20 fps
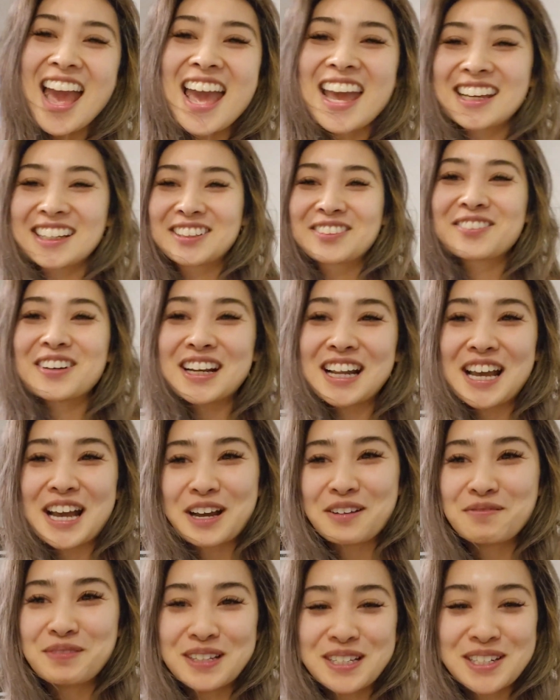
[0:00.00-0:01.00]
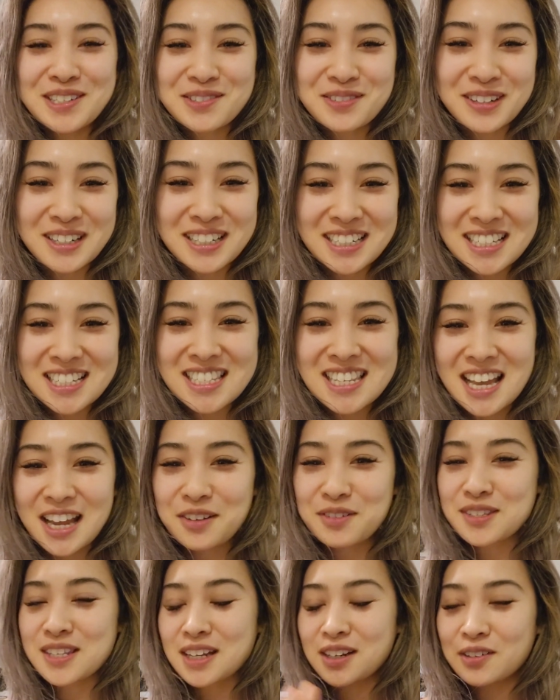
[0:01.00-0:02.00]
And what happened was I
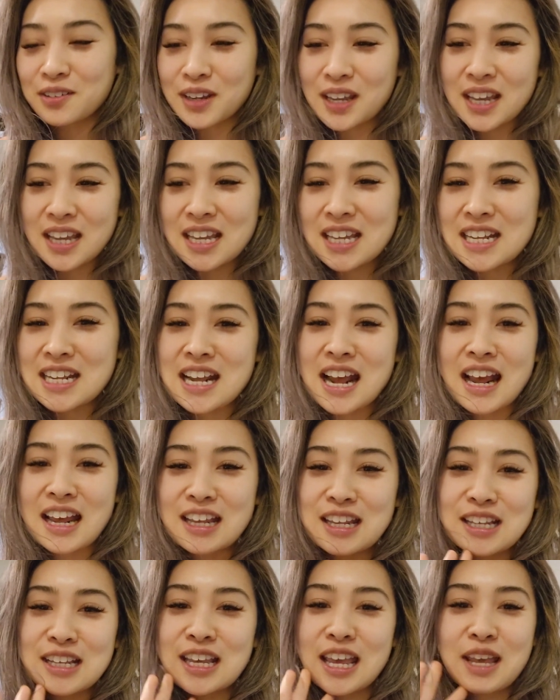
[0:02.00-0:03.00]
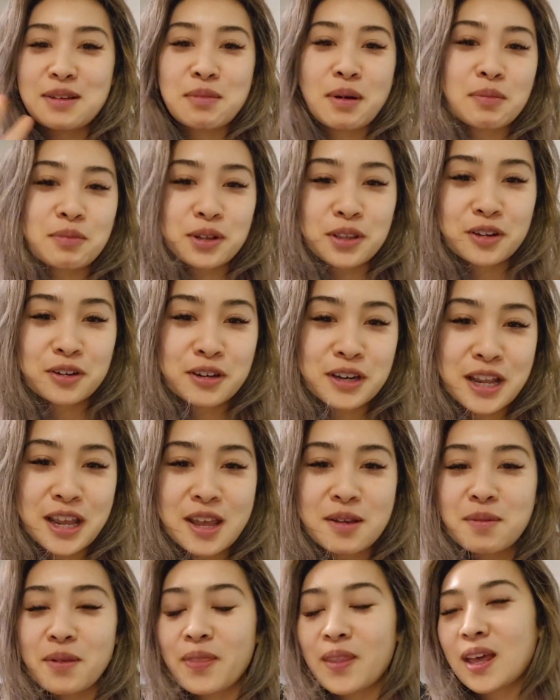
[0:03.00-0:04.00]
was like, okay, I came up with her
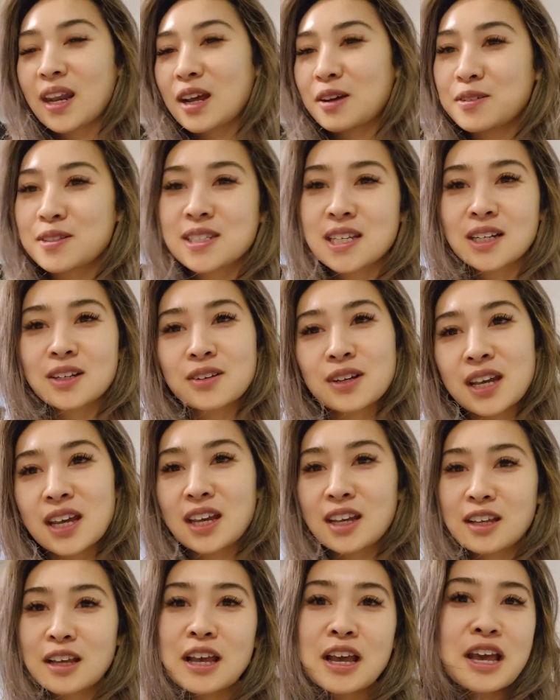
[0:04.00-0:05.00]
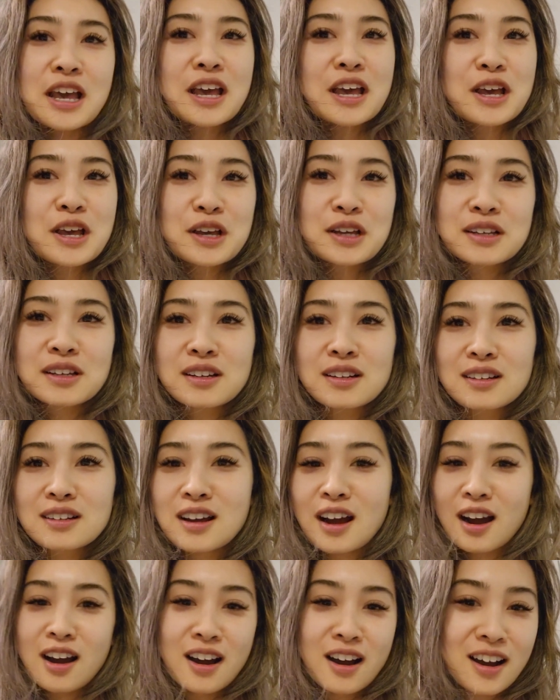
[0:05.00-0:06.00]
name and then I was like, okay,
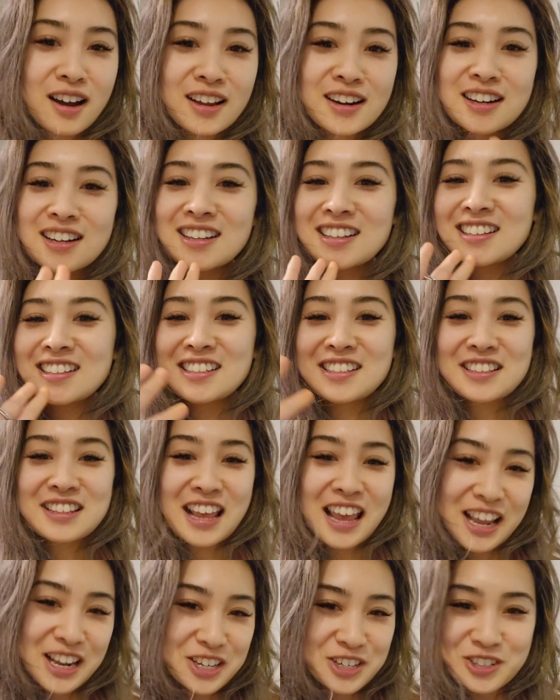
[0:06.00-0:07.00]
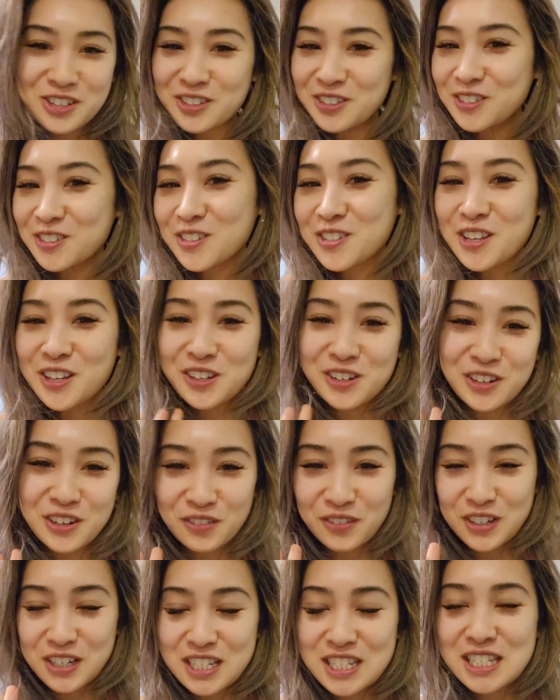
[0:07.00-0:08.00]
God, angels,
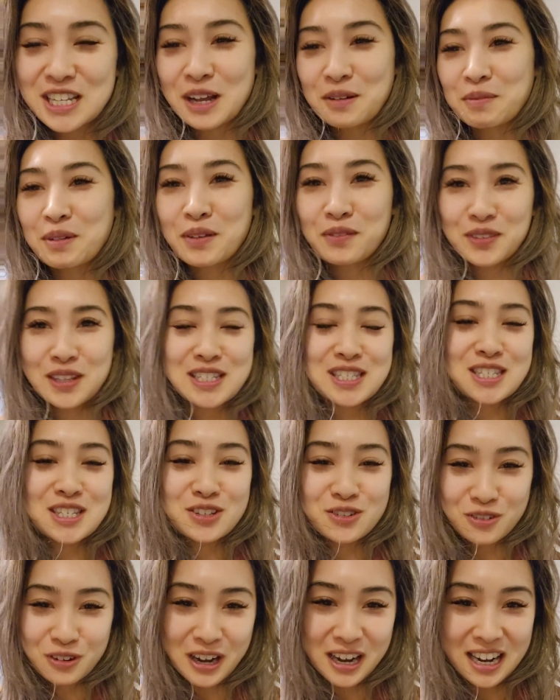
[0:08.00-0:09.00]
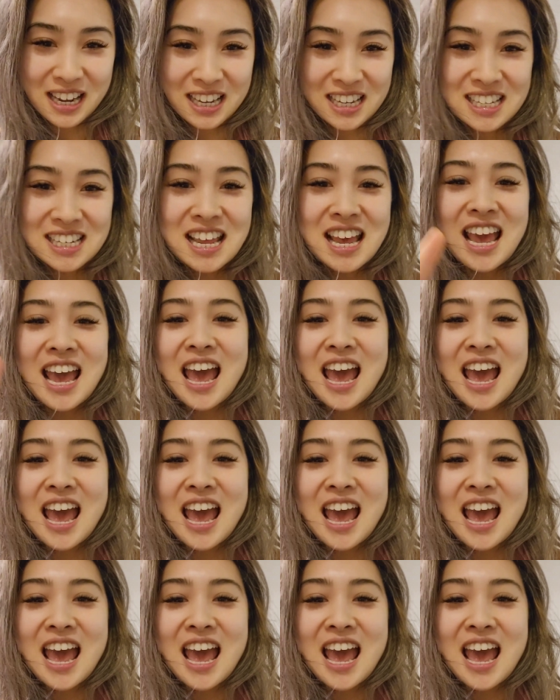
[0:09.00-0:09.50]
universe, tell me if this is right.